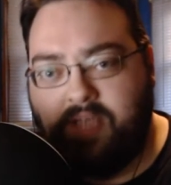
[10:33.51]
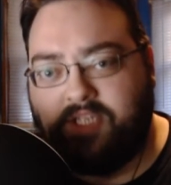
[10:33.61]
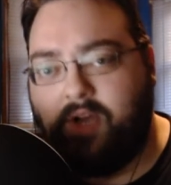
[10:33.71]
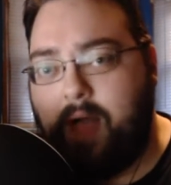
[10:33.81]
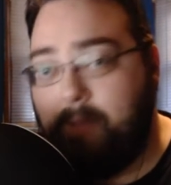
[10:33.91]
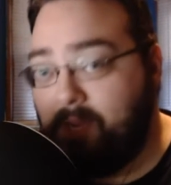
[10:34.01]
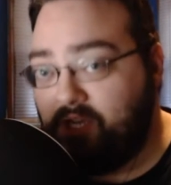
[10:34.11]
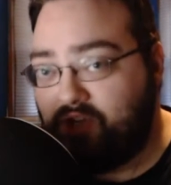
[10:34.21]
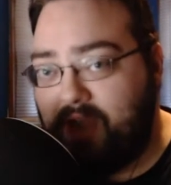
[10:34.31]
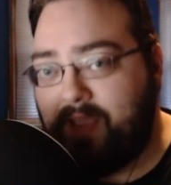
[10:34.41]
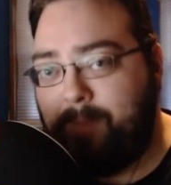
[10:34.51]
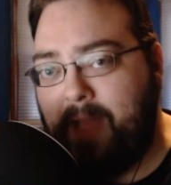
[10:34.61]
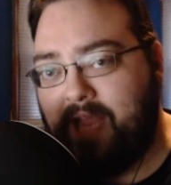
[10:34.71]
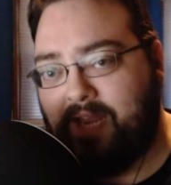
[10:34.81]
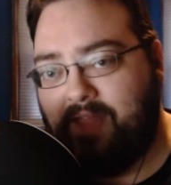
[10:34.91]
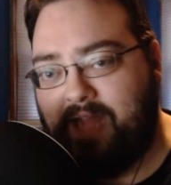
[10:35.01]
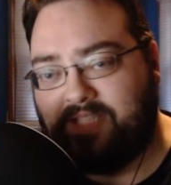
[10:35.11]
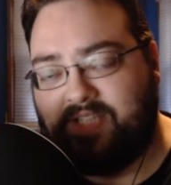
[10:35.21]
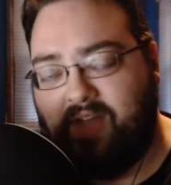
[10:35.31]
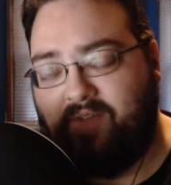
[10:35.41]
So I'm going to try to get back into
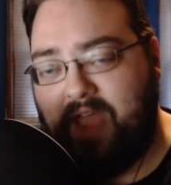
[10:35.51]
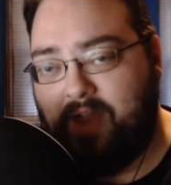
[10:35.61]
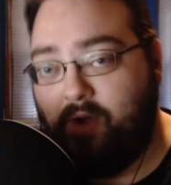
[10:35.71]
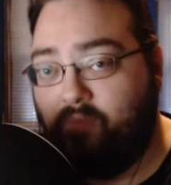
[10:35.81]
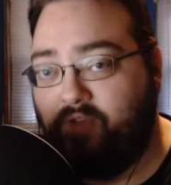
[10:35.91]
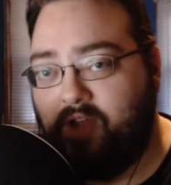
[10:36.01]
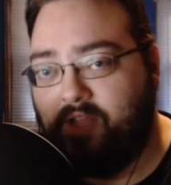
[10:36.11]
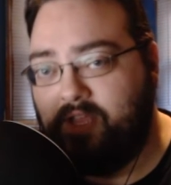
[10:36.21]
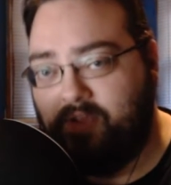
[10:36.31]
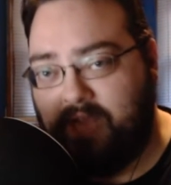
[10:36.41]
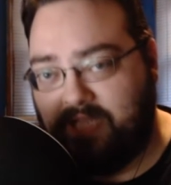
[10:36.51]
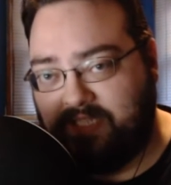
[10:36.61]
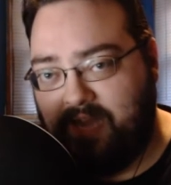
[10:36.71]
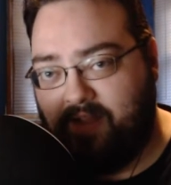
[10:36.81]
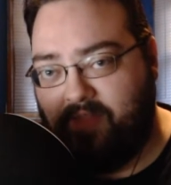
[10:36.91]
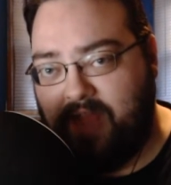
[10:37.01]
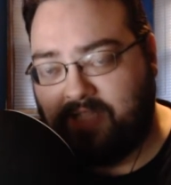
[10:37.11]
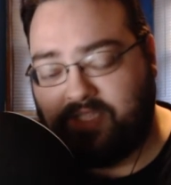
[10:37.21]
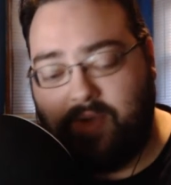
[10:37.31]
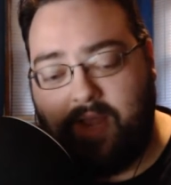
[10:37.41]
that stuff and hopefully not let you guys down on
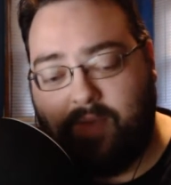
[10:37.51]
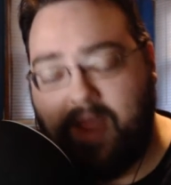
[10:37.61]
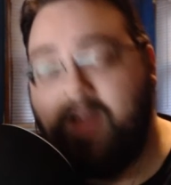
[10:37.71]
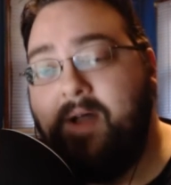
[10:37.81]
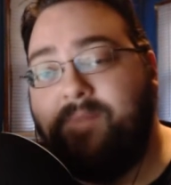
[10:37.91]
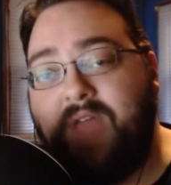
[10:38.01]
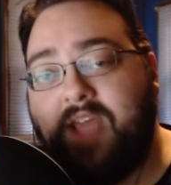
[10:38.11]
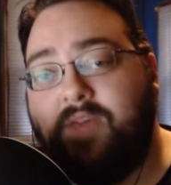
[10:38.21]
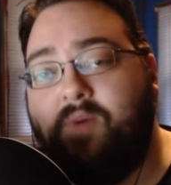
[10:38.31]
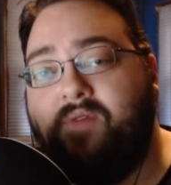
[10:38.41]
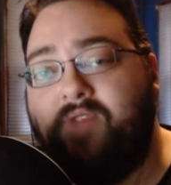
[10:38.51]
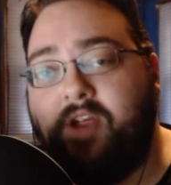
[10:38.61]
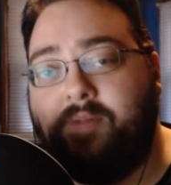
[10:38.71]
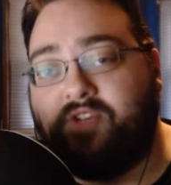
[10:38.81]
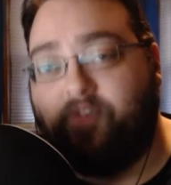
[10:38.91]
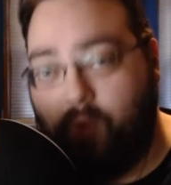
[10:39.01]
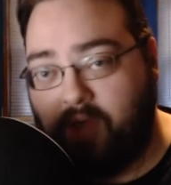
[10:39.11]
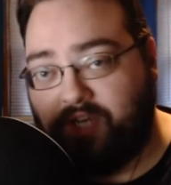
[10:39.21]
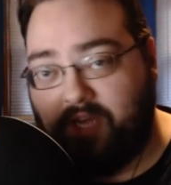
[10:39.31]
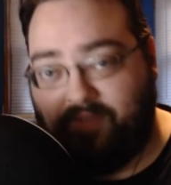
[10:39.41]
that. So anyway, thank you all very much for
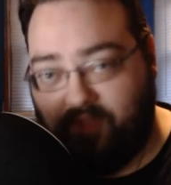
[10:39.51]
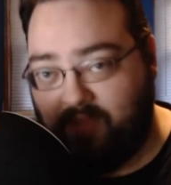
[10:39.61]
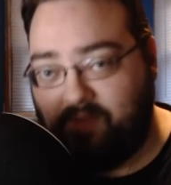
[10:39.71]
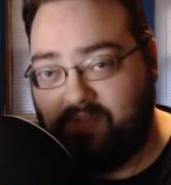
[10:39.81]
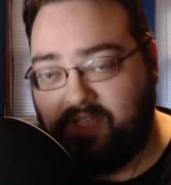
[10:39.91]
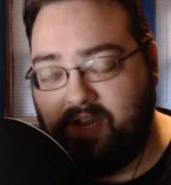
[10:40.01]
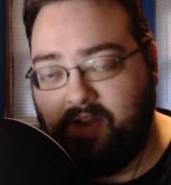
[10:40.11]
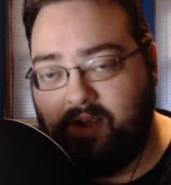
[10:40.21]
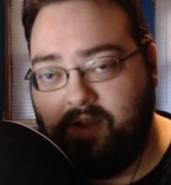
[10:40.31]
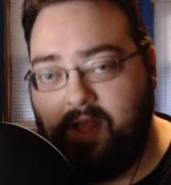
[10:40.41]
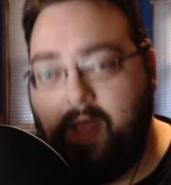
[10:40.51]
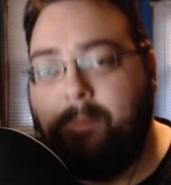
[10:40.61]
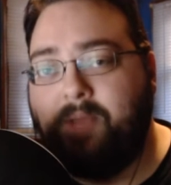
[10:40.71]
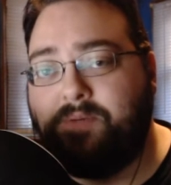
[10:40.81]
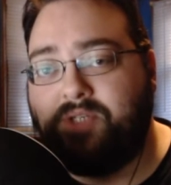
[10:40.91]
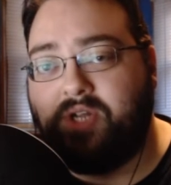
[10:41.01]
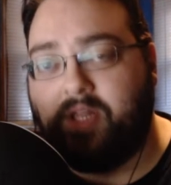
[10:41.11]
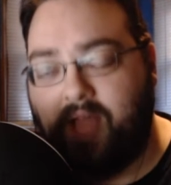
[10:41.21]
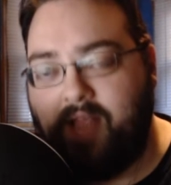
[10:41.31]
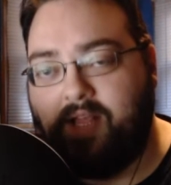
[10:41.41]
watching. If you liked what you've seen and heard, please be sure to
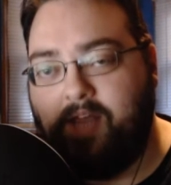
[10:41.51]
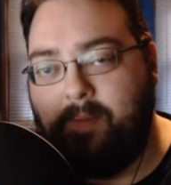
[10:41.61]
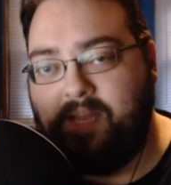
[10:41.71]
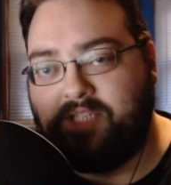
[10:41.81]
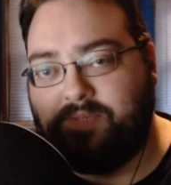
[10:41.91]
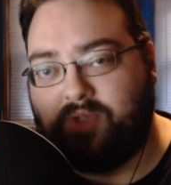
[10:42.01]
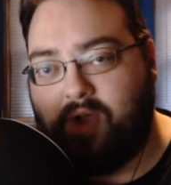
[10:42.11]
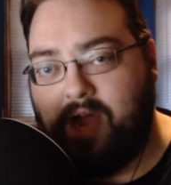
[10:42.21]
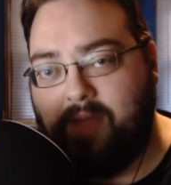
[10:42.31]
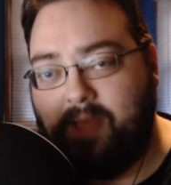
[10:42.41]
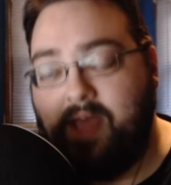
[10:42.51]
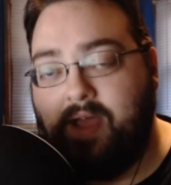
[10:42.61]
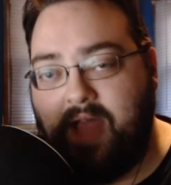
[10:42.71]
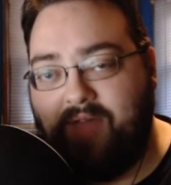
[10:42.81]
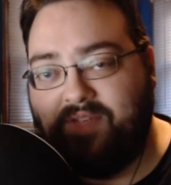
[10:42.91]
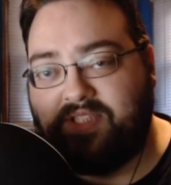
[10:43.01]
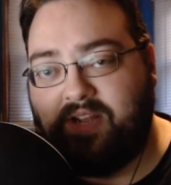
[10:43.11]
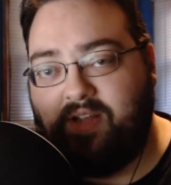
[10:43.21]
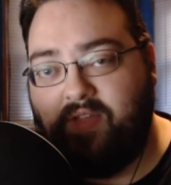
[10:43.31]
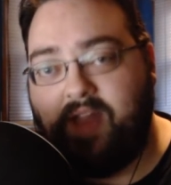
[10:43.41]
like, comment, and subscribe. And having
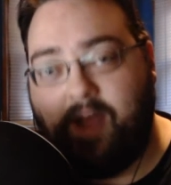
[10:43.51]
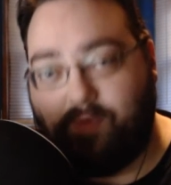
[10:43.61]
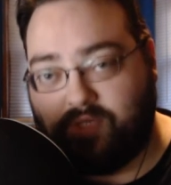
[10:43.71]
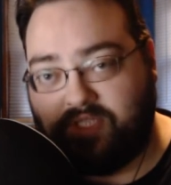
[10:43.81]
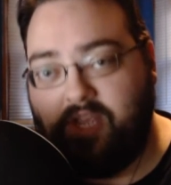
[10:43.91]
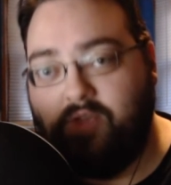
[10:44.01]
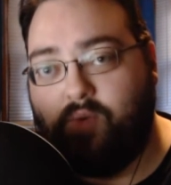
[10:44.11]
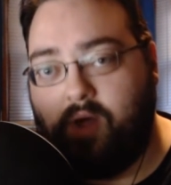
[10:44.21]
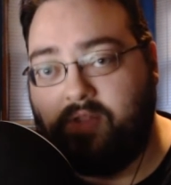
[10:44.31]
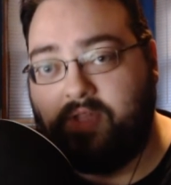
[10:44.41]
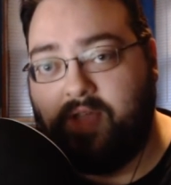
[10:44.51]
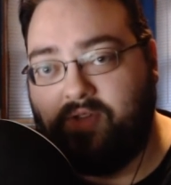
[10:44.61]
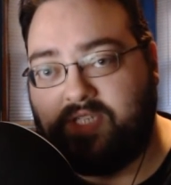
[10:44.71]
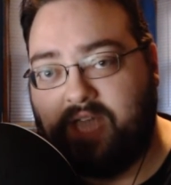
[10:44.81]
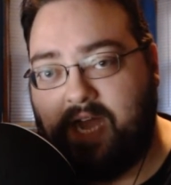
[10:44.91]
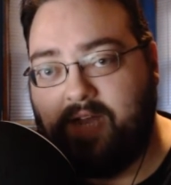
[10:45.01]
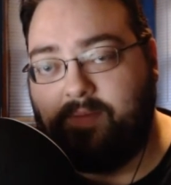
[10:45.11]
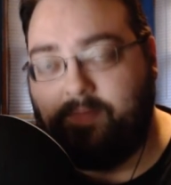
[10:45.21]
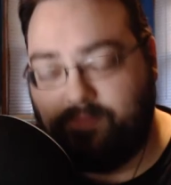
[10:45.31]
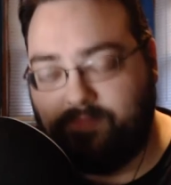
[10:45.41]
said all that, I will see you all on the other side.
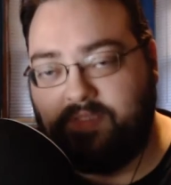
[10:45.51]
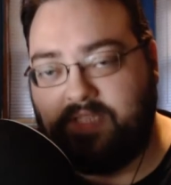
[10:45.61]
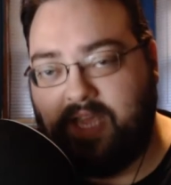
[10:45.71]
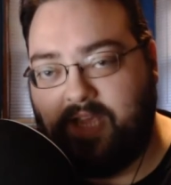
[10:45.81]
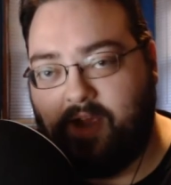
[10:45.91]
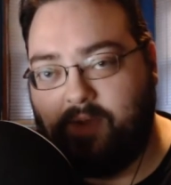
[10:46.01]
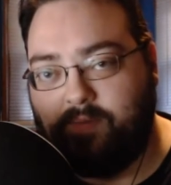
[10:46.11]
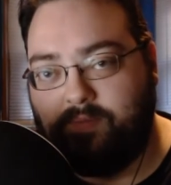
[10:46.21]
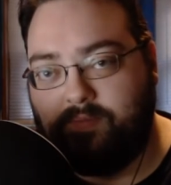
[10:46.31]
Take care.